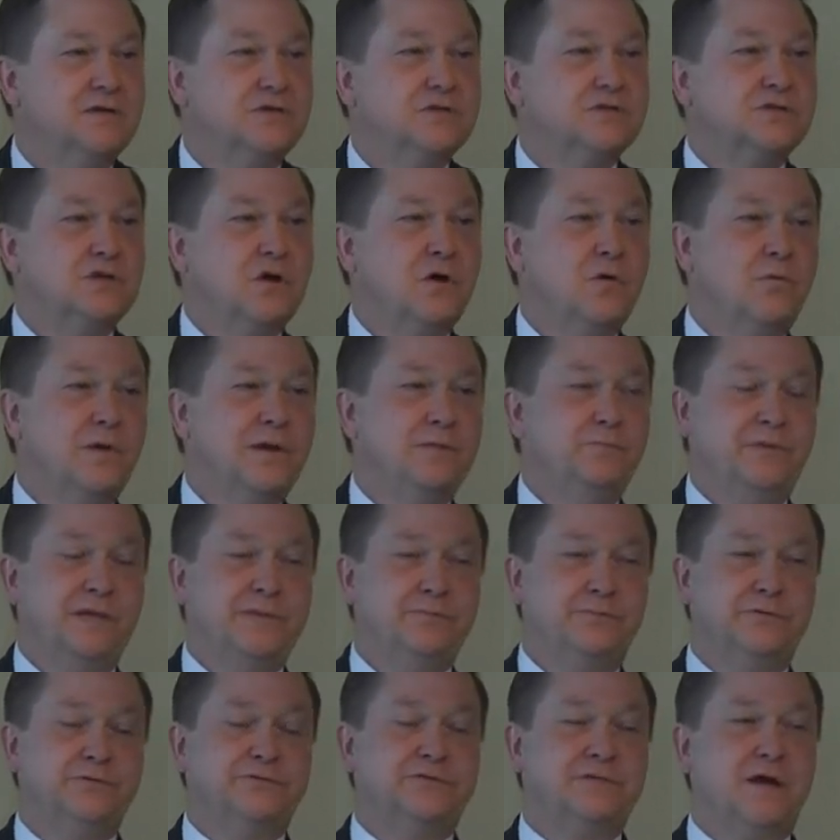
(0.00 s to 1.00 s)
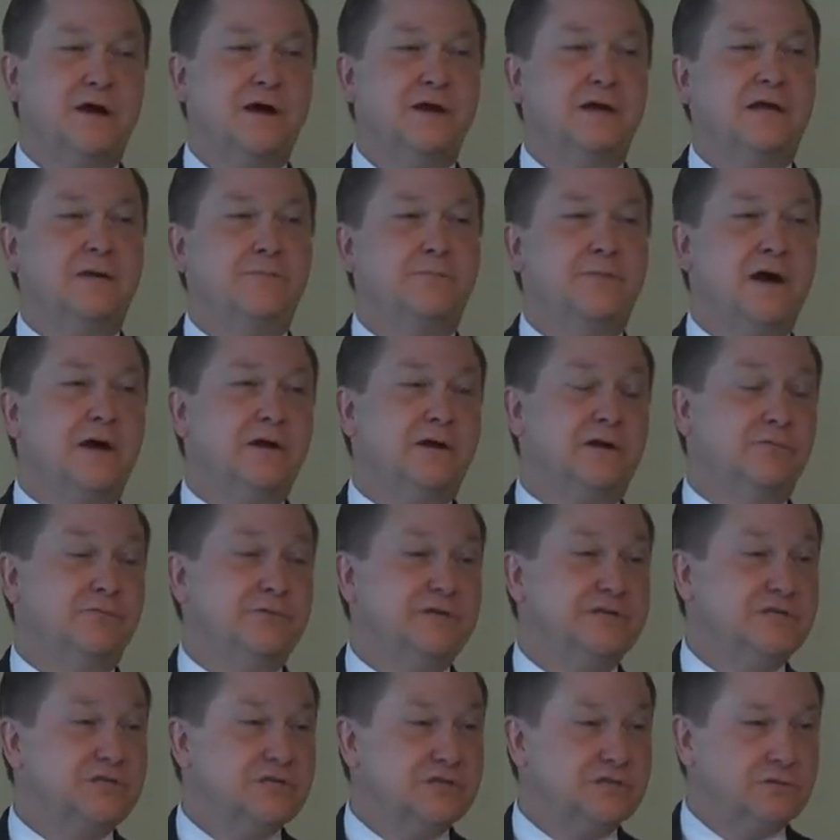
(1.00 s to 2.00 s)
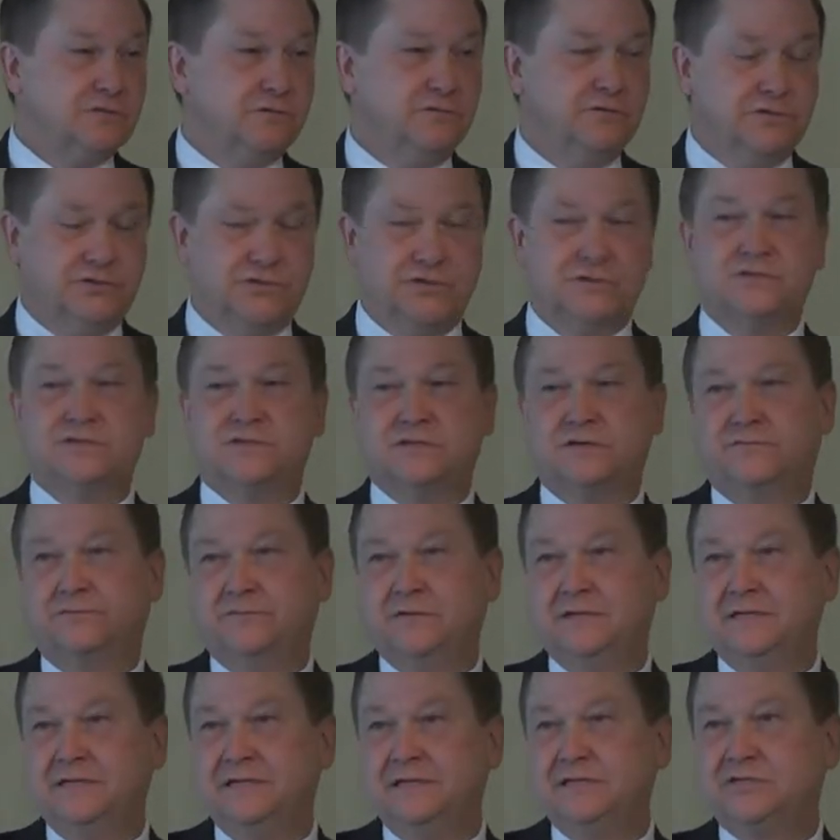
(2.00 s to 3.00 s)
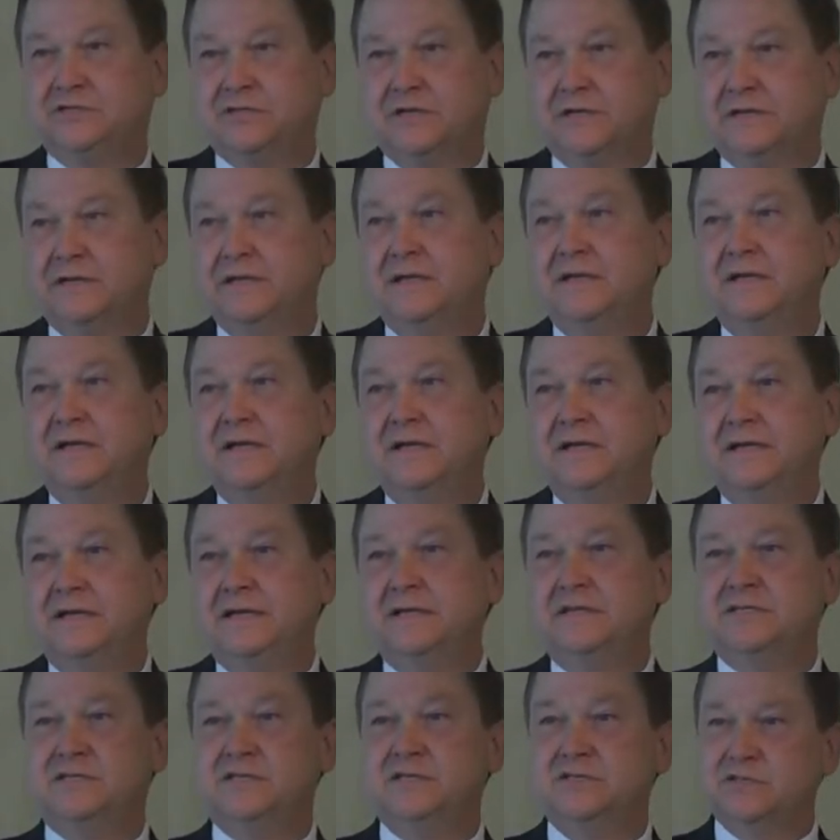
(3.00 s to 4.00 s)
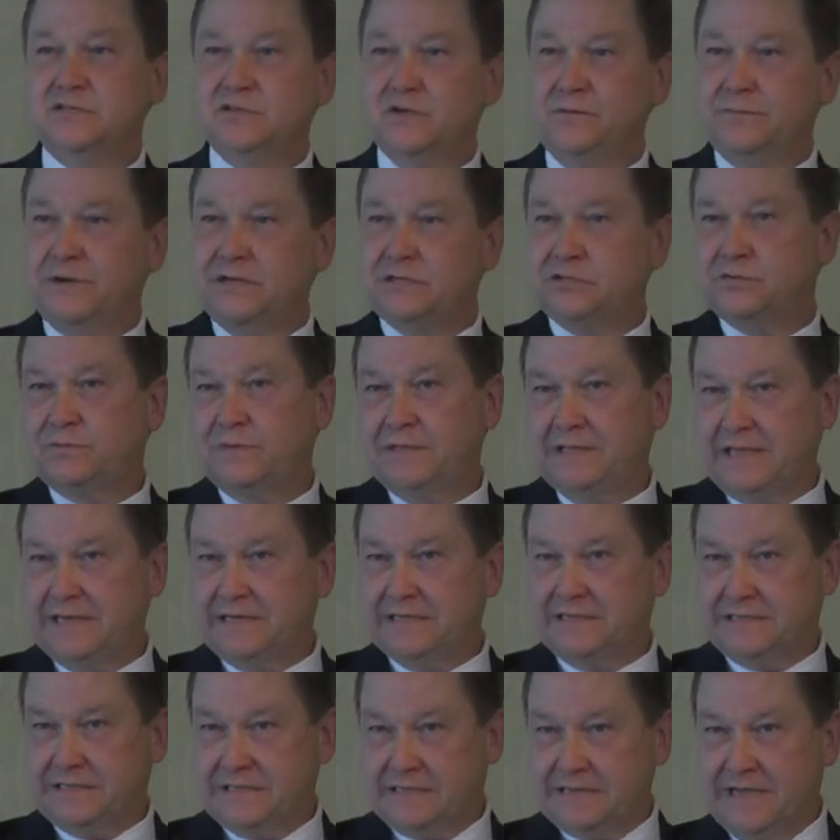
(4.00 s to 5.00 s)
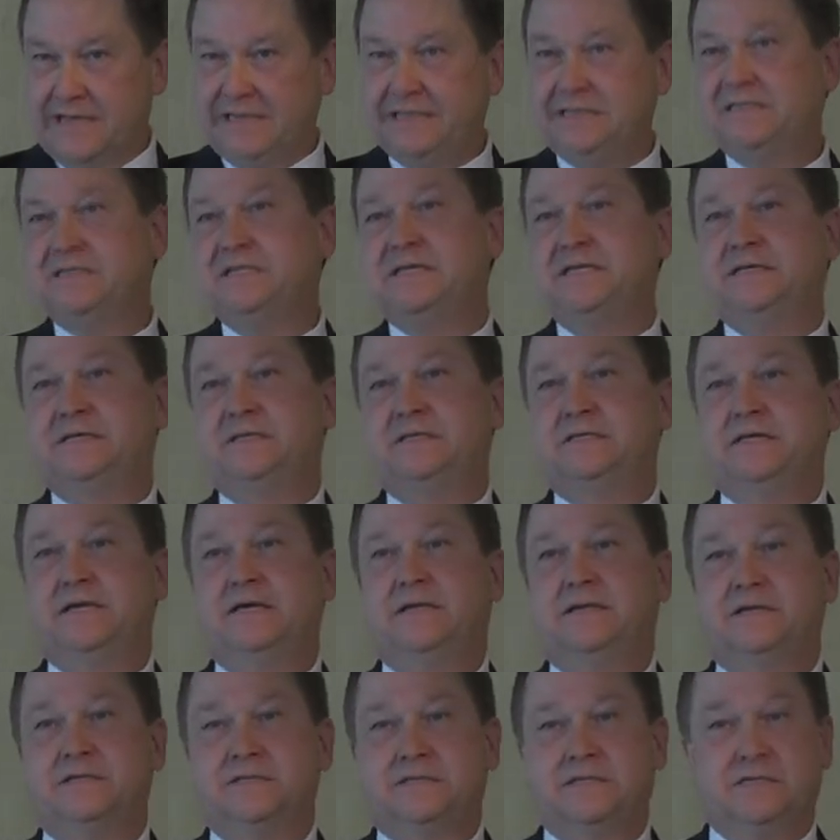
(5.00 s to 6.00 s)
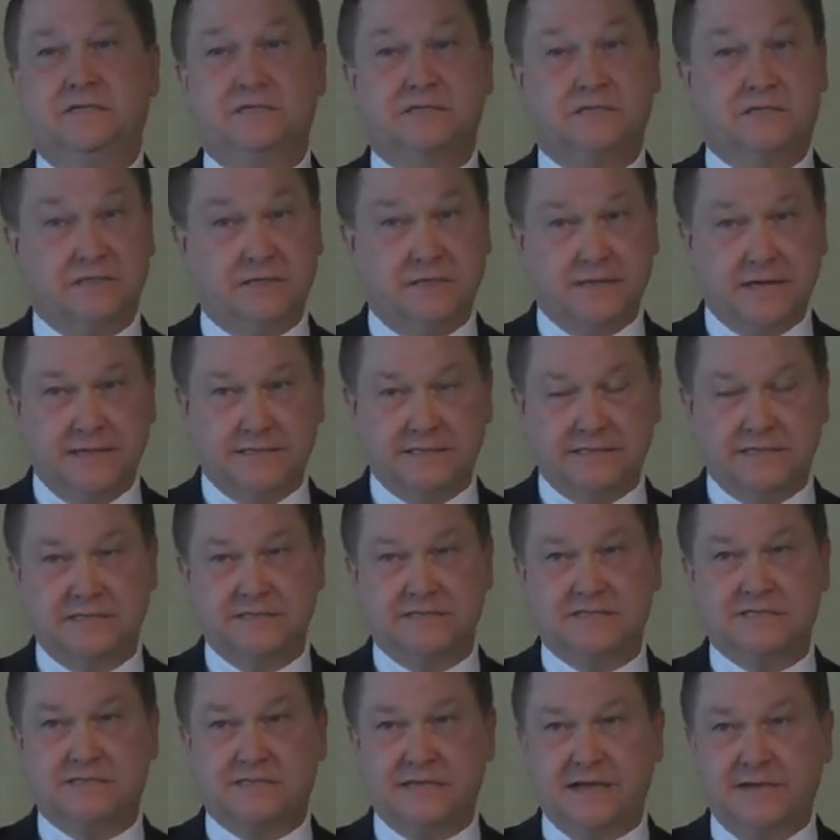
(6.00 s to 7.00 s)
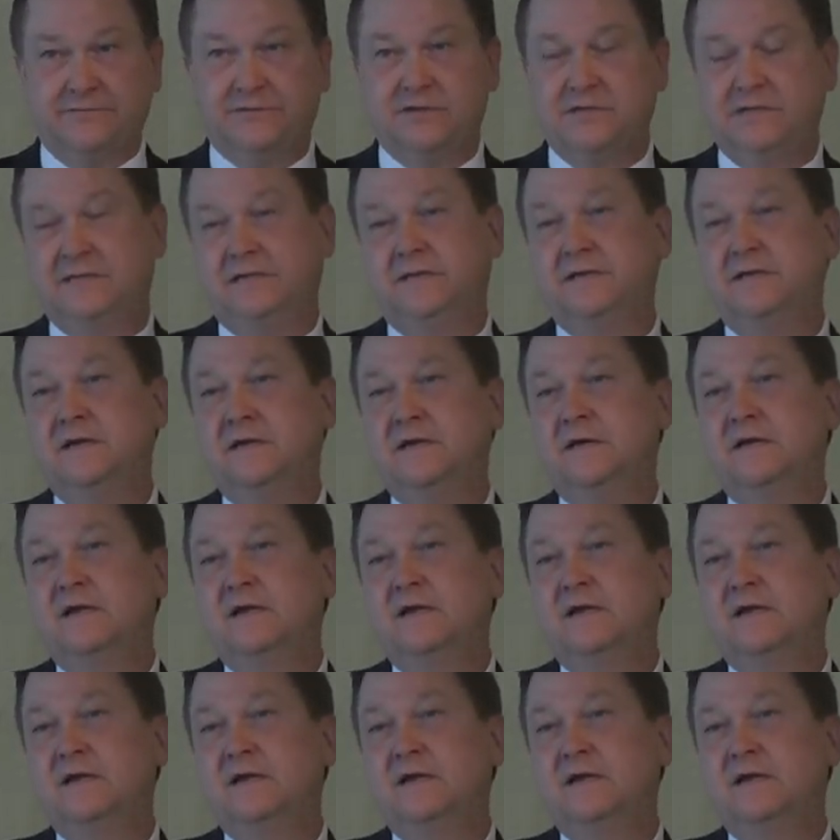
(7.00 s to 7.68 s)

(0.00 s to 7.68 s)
So when people talk about a resurgence of religion, it isn't so much related to 1910 as it is to 1970.